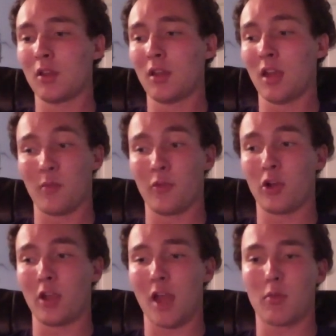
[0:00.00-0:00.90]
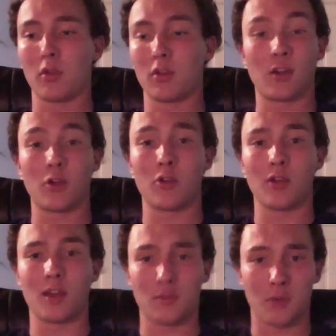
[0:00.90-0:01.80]
I'm very happy to tell you
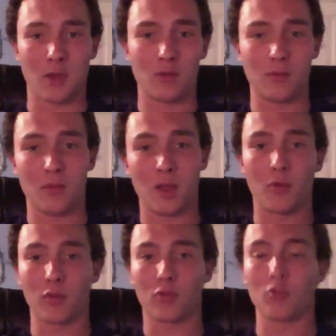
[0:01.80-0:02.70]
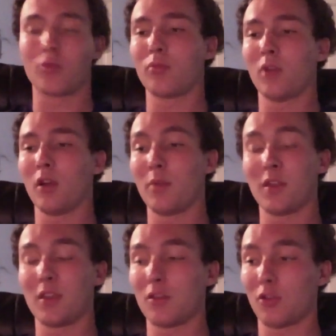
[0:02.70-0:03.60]
guys about my personal
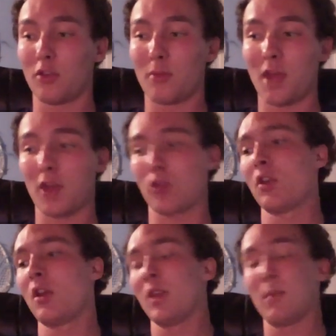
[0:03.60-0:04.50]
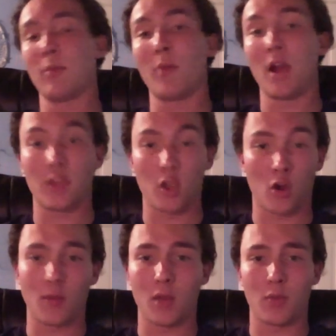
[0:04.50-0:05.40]
opinions on the mesh. Keep in mind they
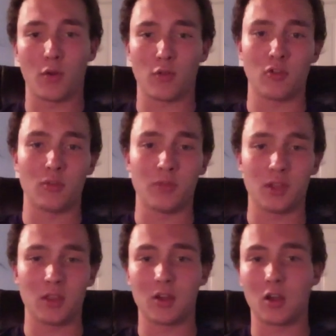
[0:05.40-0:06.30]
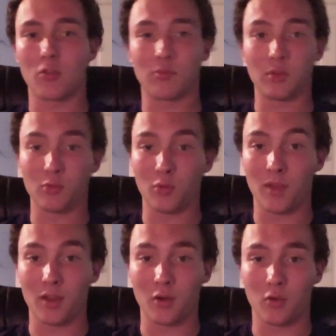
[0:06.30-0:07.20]
are my personal opinion, and other people
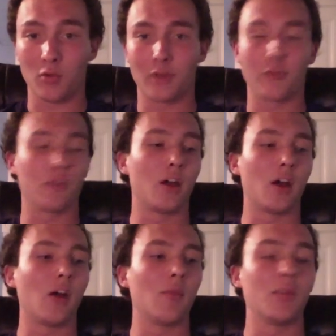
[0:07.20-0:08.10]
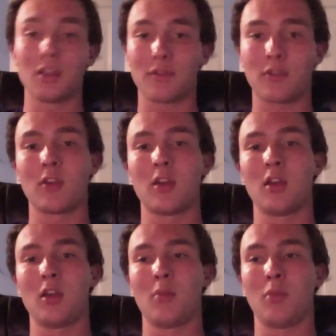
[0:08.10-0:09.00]
might hold different beliefs,
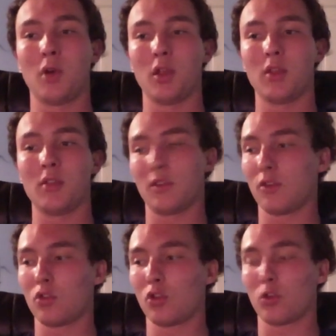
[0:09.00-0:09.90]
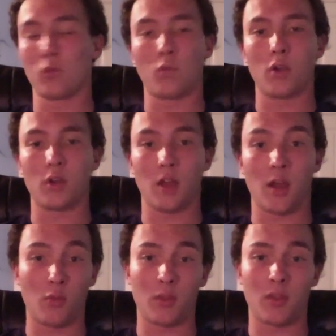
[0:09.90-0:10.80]
but this is just what I will
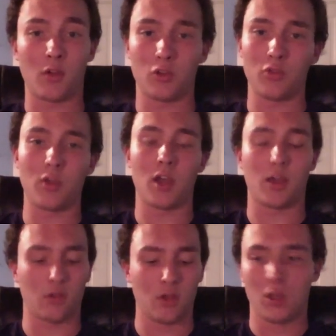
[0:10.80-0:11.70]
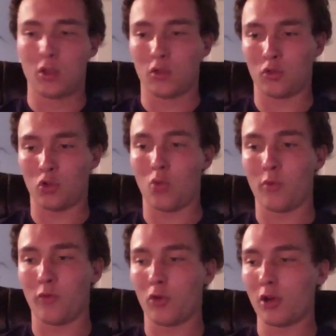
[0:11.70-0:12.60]
be telling you guys. So
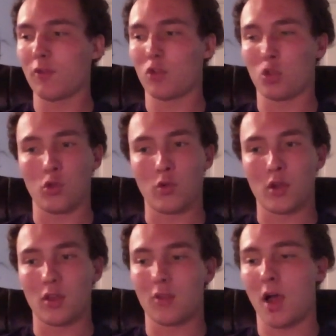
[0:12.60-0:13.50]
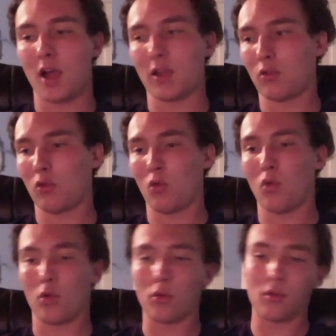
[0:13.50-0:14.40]
before I even show you any of the pockets
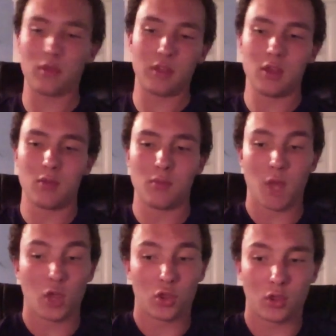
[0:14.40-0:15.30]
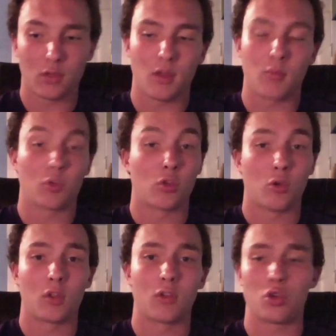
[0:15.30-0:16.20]
or the meshes, I'm just
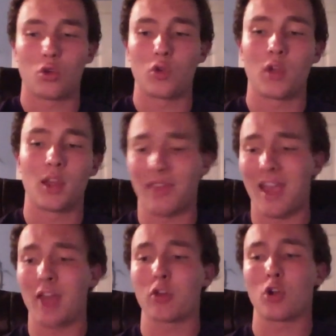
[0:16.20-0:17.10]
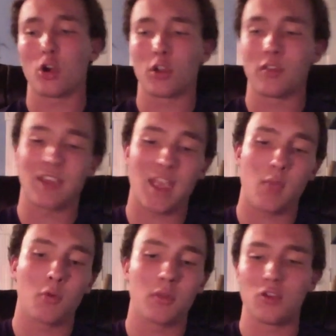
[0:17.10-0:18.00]
going to show you guys the header cards that came
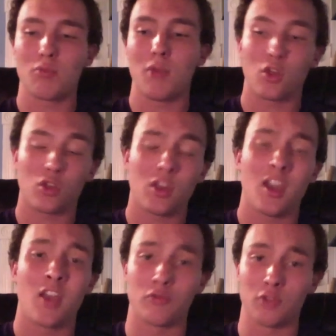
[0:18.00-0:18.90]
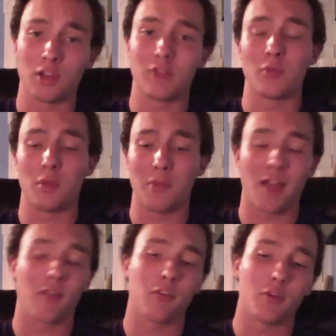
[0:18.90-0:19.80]
with each mesh and read from the back
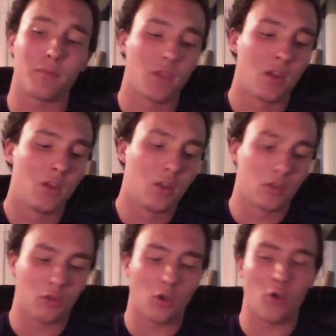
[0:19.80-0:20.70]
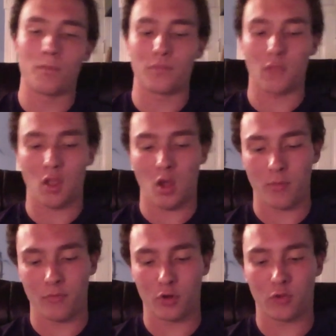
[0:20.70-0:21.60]
of them. So up
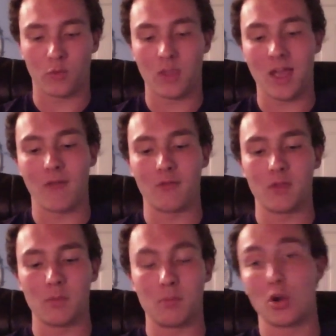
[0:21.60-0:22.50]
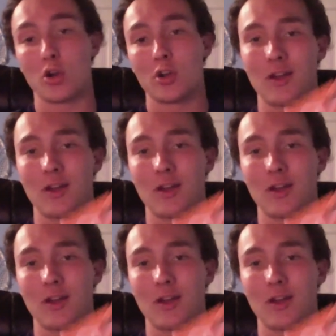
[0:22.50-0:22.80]
first we have the Burn